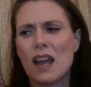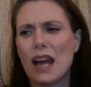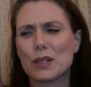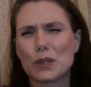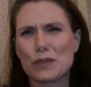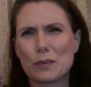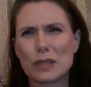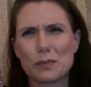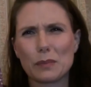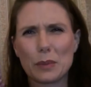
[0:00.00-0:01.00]
I don't know if
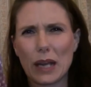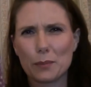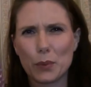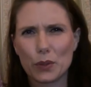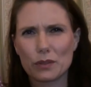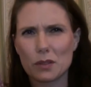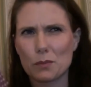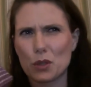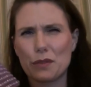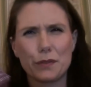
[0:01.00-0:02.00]
somebody maybe put some
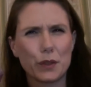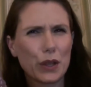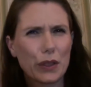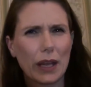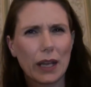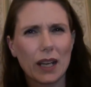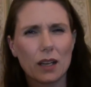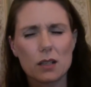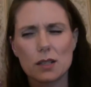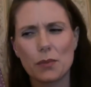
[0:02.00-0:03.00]
sort of food thing in
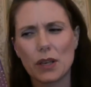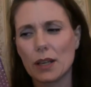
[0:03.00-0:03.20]
it or something.